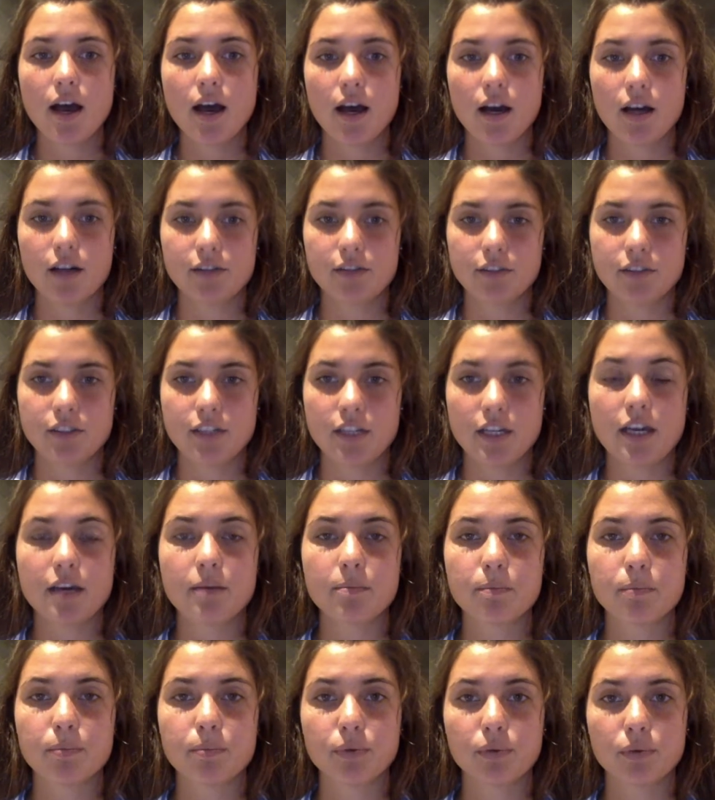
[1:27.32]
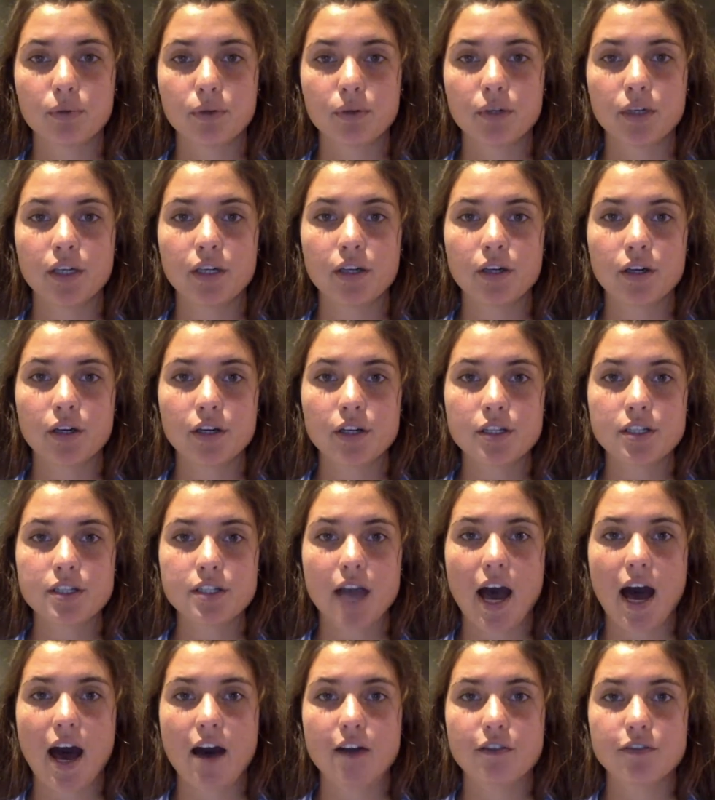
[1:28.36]
However, the employers
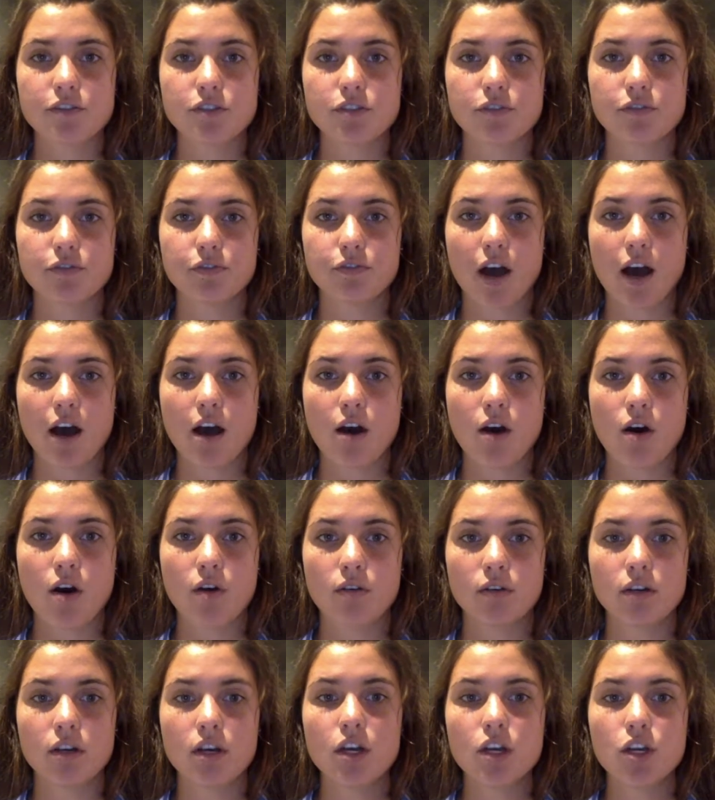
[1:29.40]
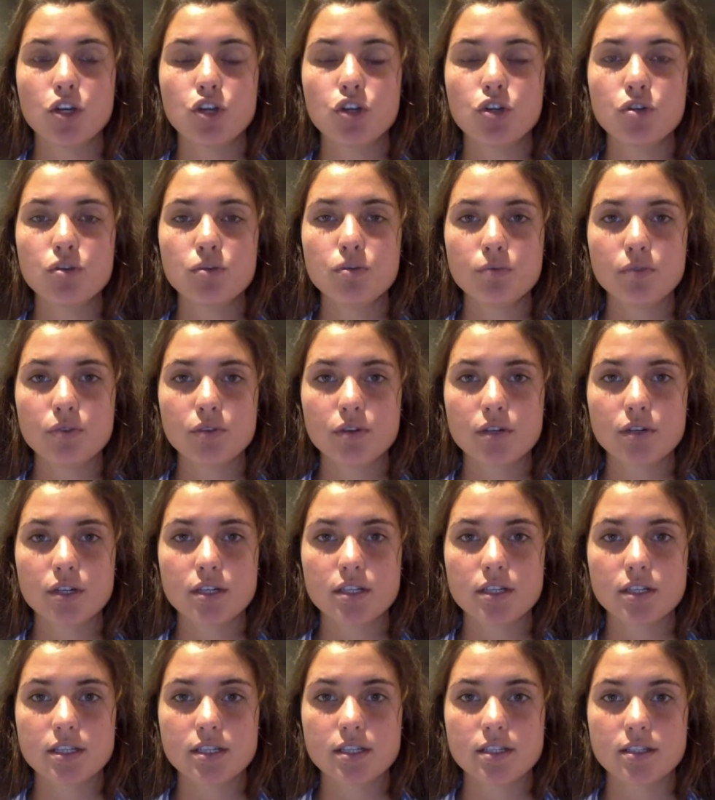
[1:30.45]
have to file
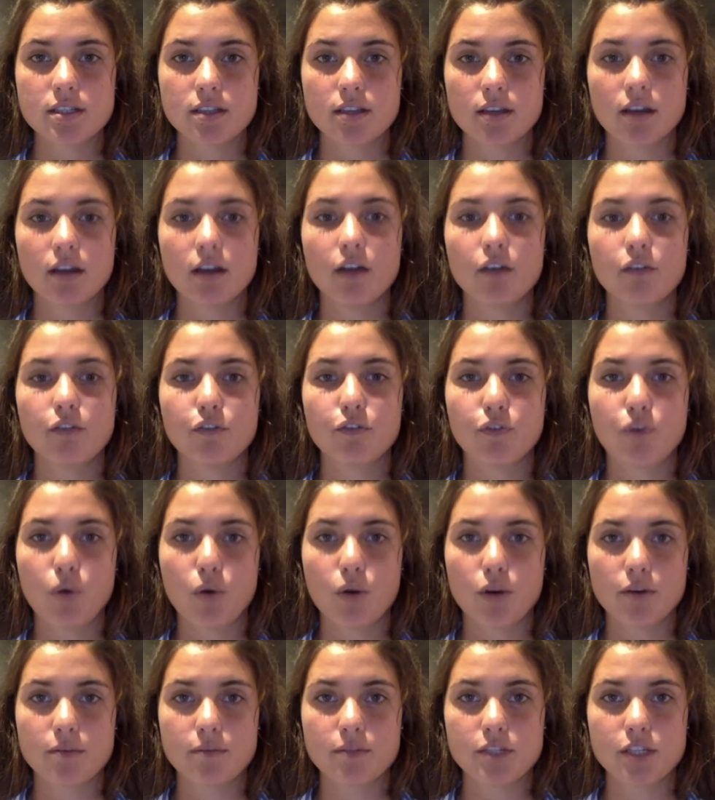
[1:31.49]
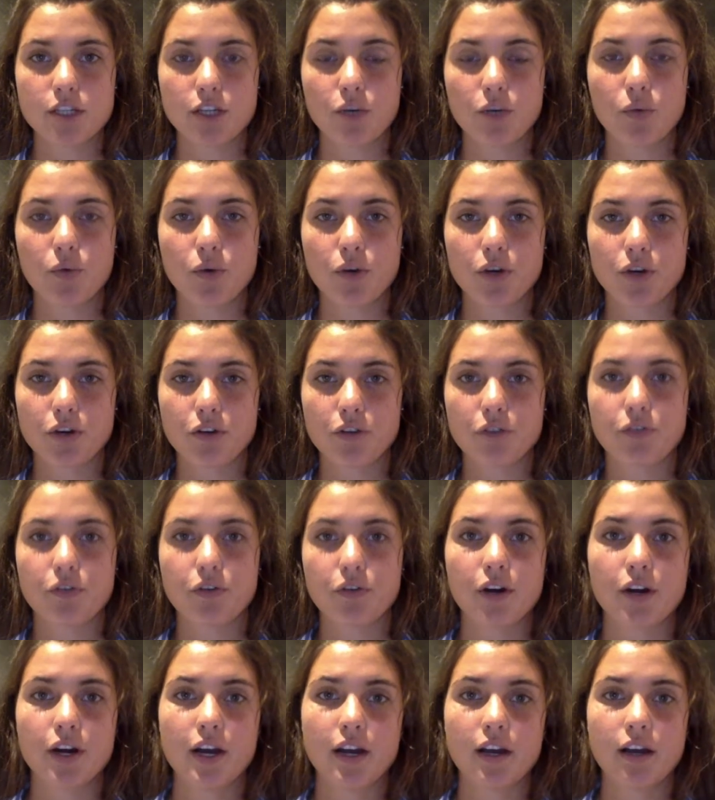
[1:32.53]
numerous forms in order
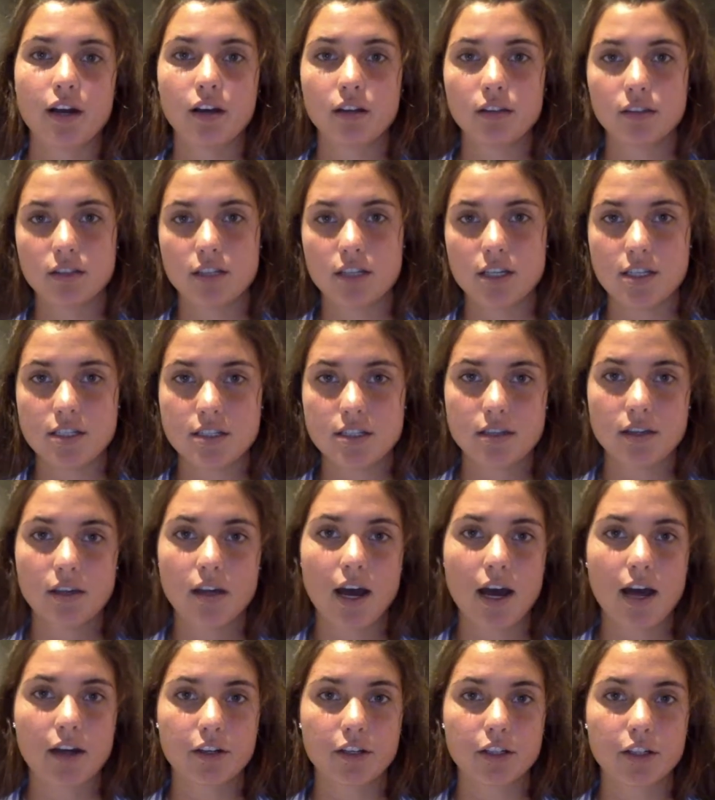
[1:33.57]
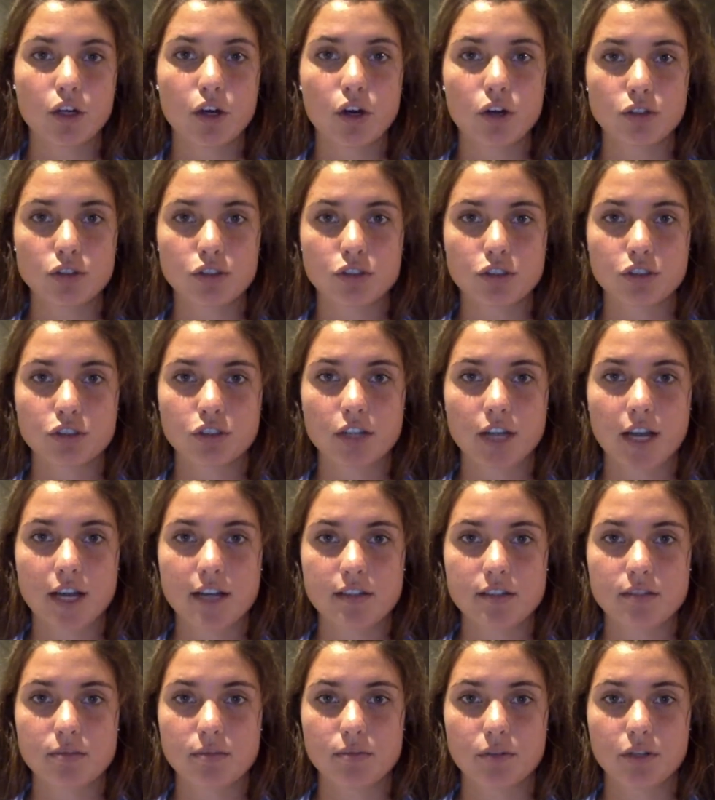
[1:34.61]
for these agricultural
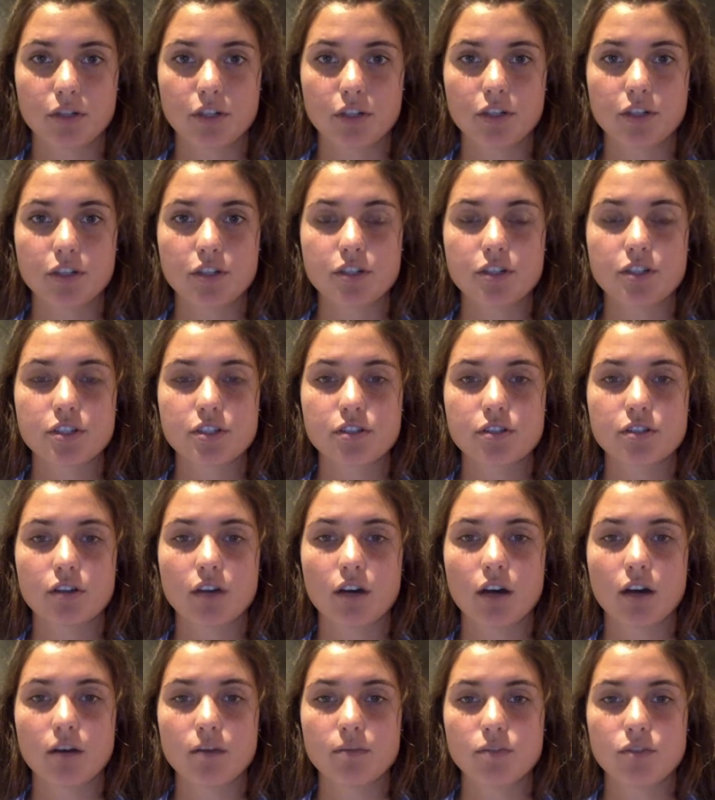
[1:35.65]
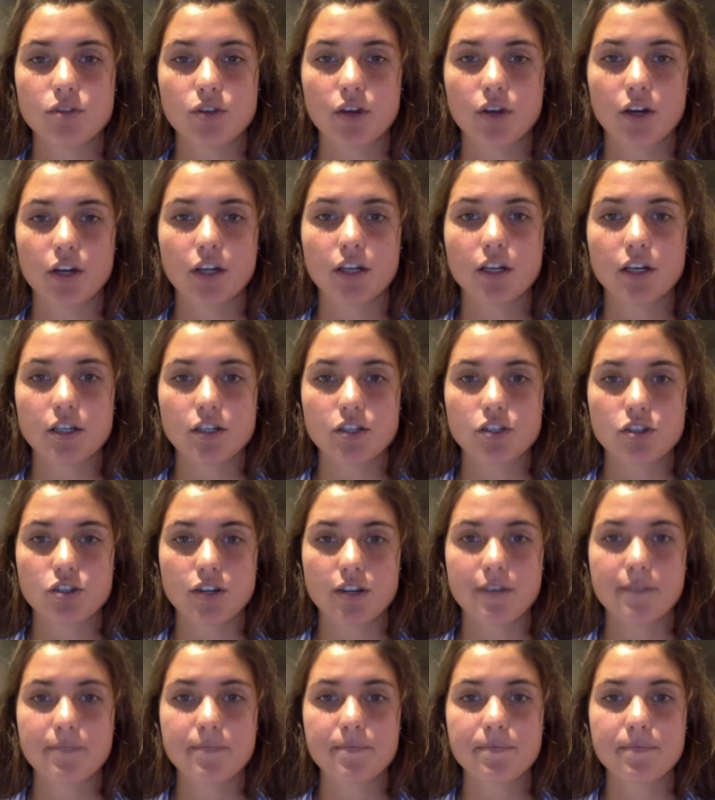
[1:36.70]
guest workers to come to our country.